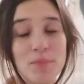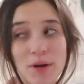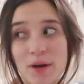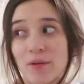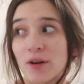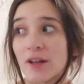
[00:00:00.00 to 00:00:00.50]

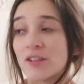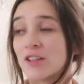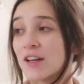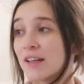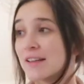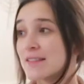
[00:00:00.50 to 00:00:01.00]
But we're going
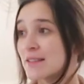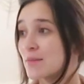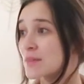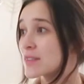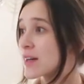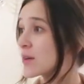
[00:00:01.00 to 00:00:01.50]
to get
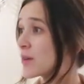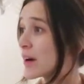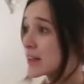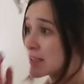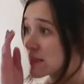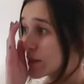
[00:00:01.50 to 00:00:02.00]
some
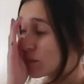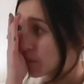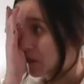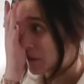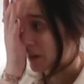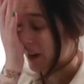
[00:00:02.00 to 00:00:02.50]
sunrise in the
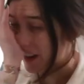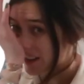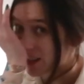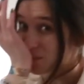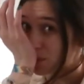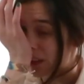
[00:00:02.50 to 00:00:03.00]
morning. My
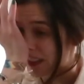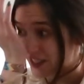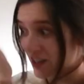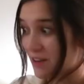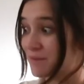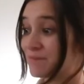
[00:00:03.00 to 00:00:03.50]
eyes are
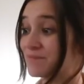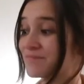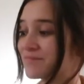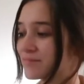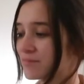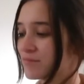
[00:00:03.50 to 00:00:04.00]
bloodshot.
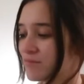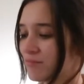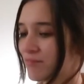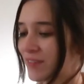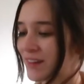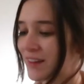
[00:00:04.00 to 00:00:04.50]

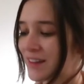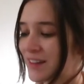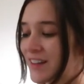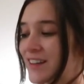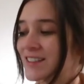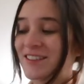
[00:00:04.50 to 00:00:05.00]

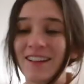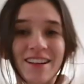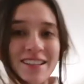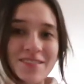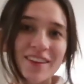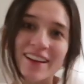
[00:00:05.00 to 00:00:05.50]
So,
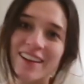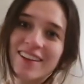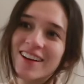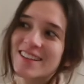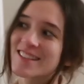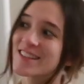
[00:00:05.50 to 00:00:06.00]
here's my
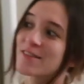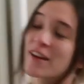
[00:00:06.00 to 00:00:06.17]
closet.